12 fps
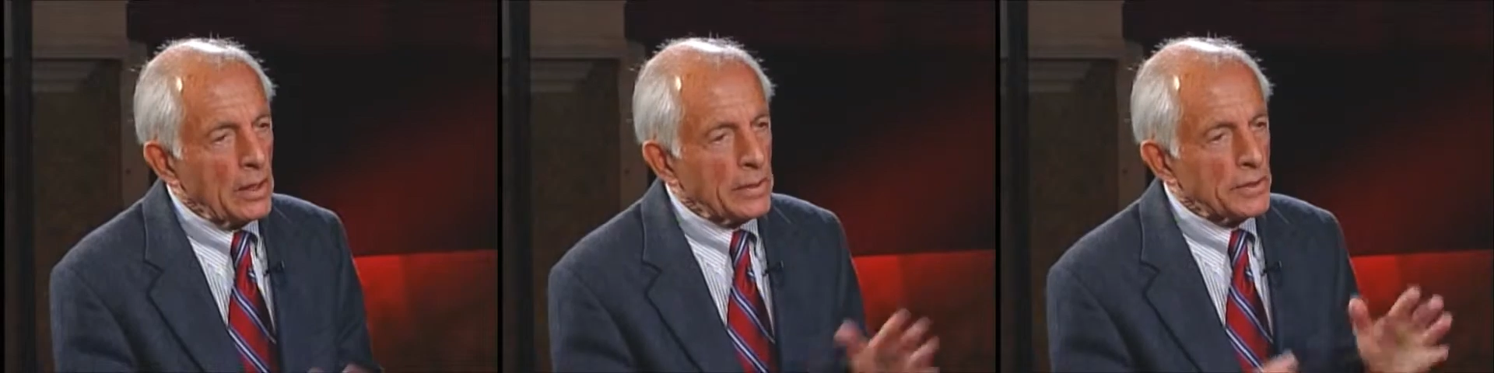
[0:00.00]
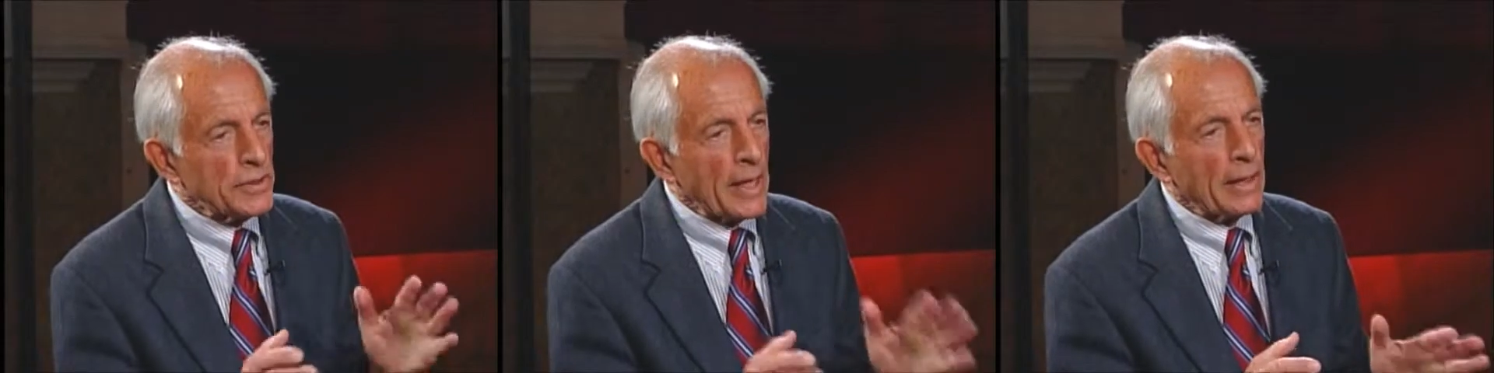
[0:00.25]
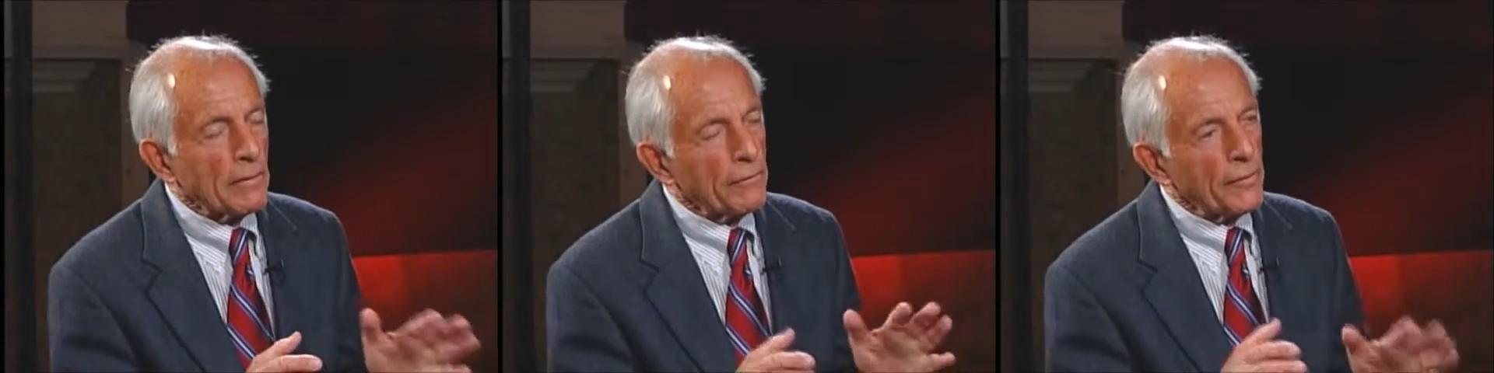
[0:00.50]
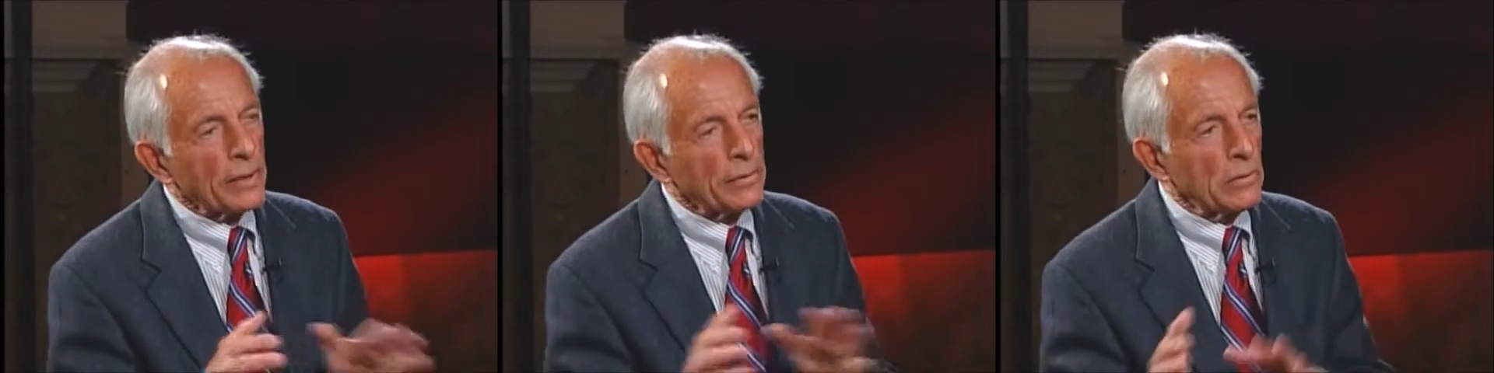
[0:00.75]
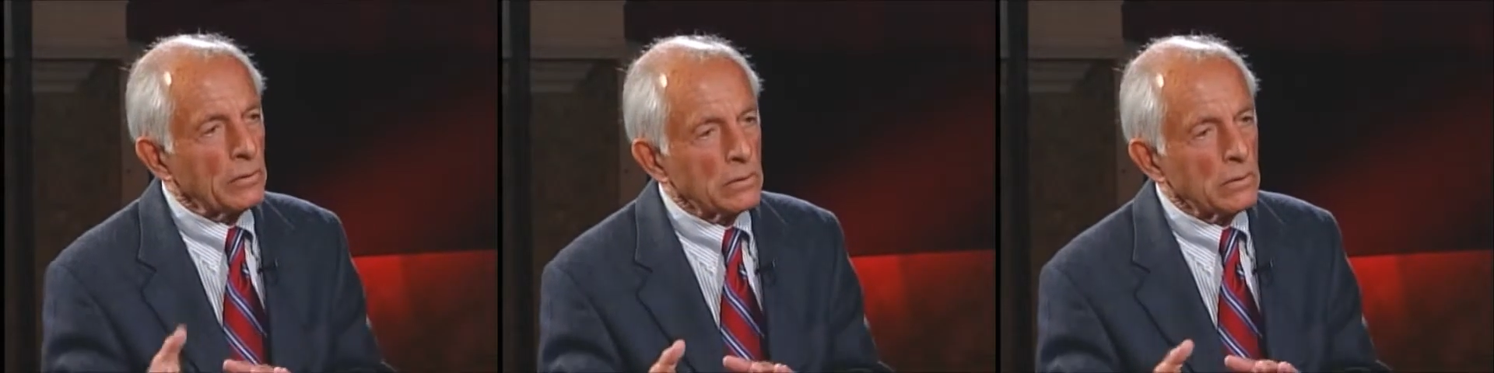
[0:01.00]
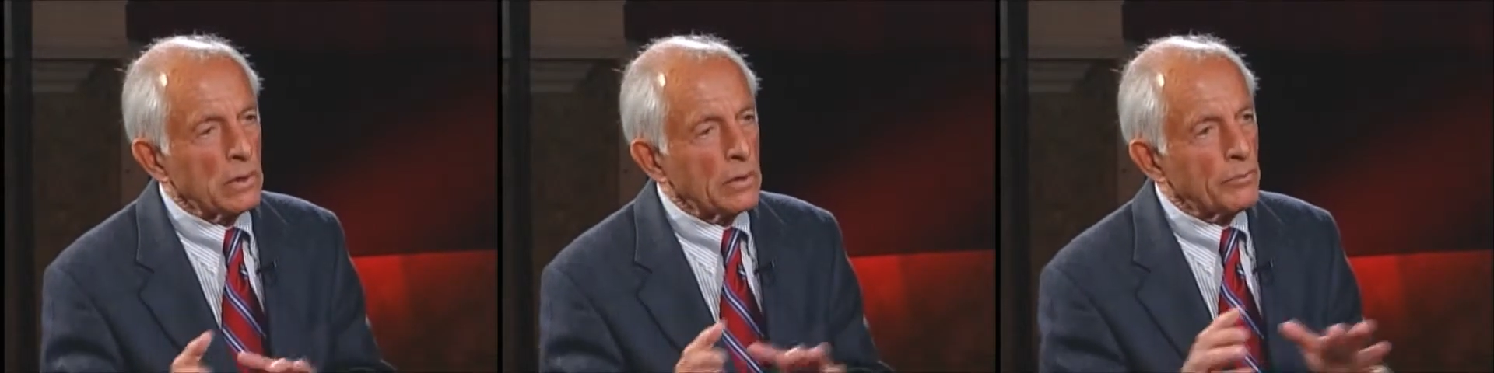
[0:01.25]
does that affect their
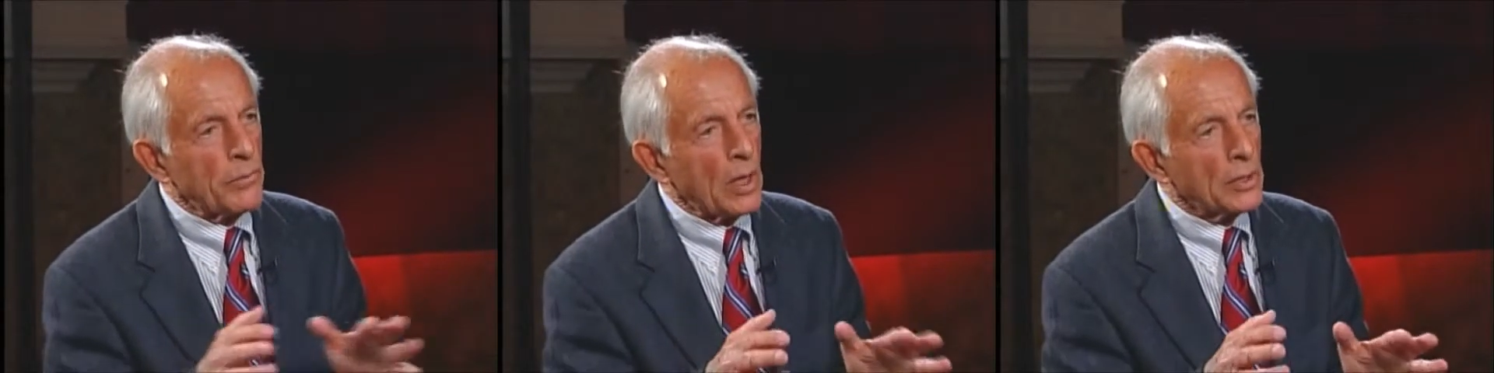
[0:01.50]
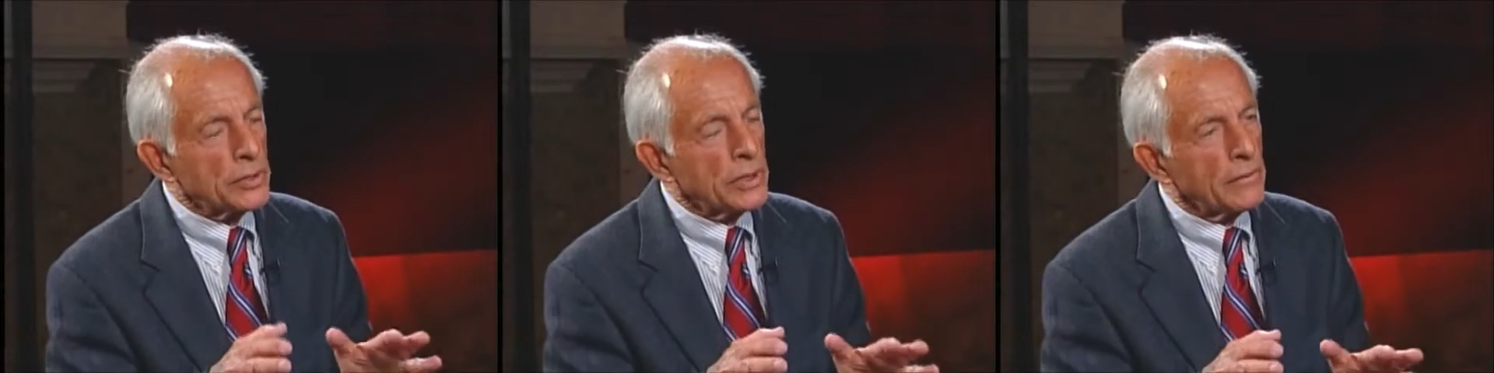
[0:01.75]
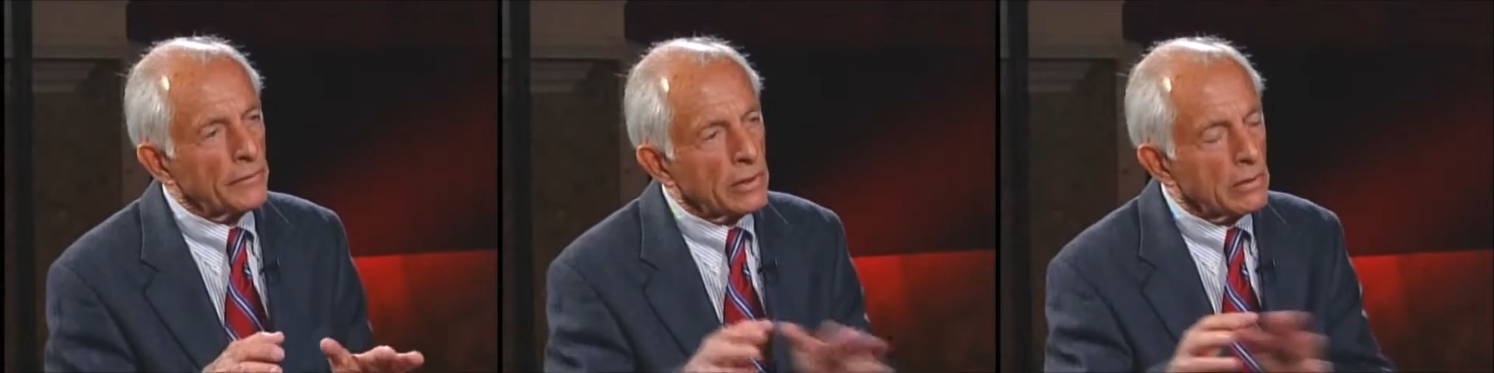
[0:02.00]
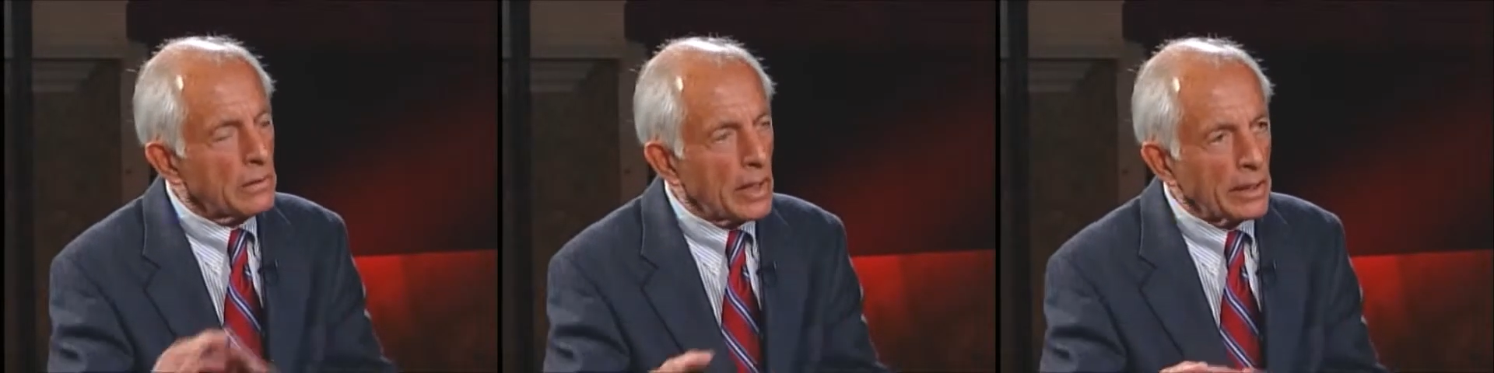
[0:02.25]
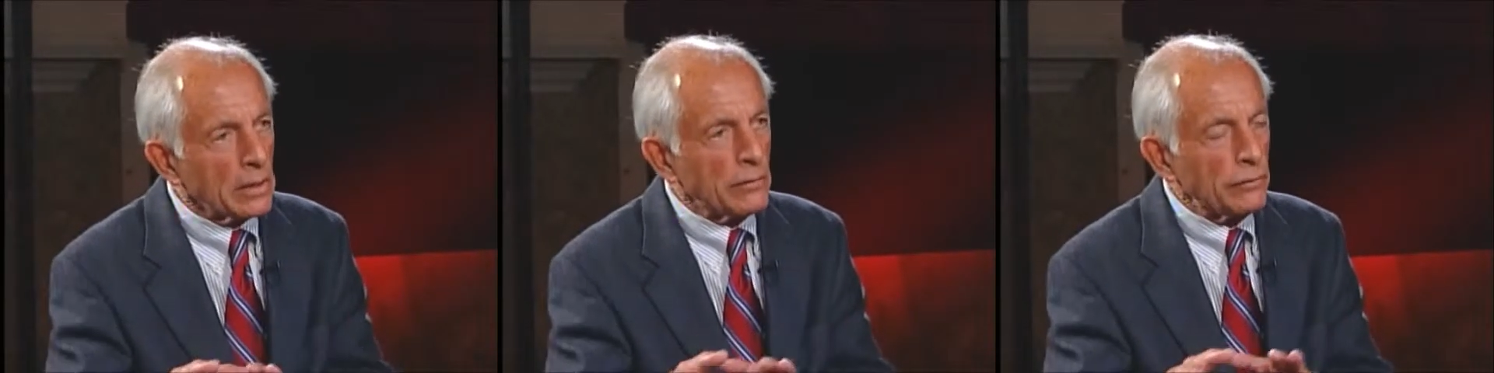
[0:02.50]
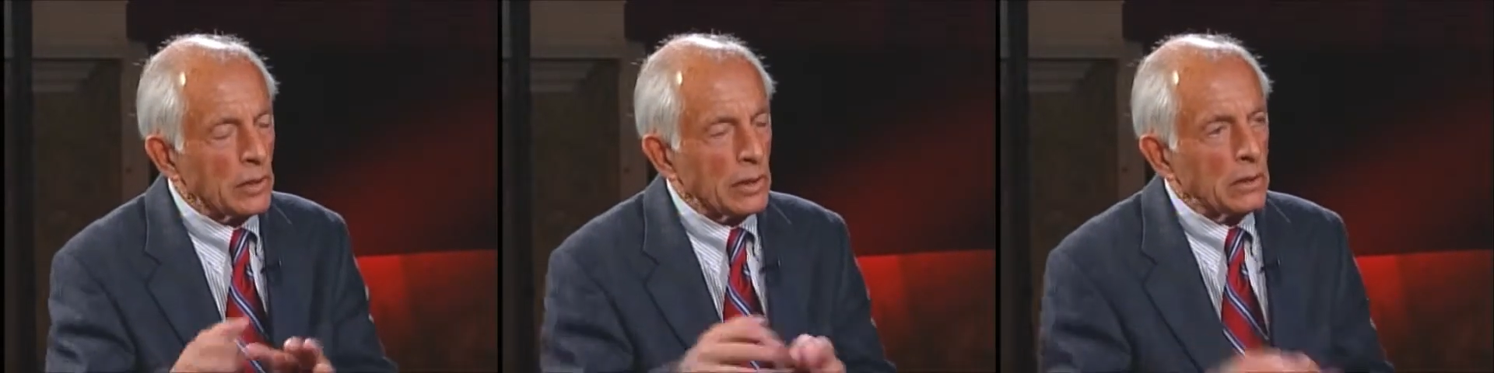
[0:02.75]
learning positively or
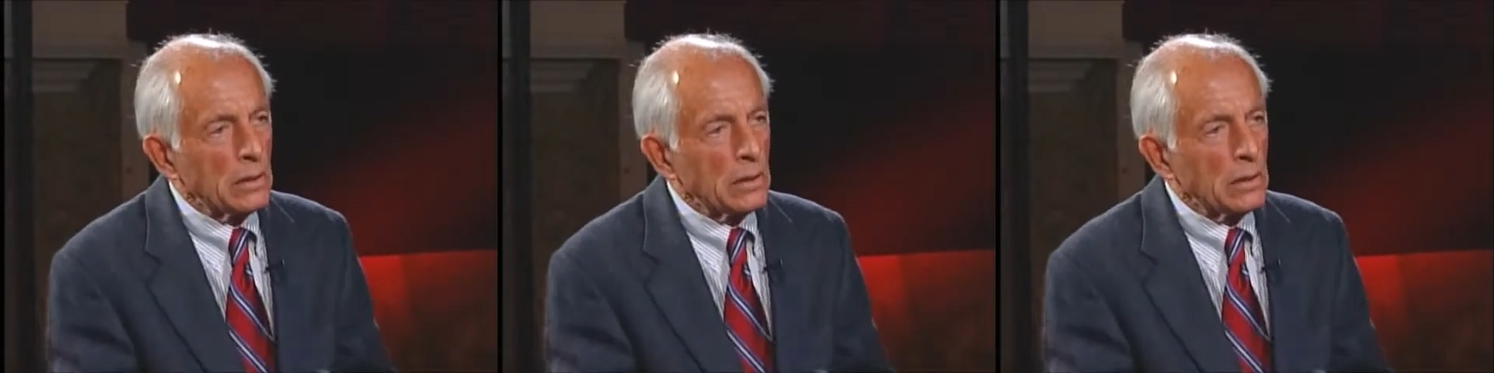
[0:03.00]
negatively?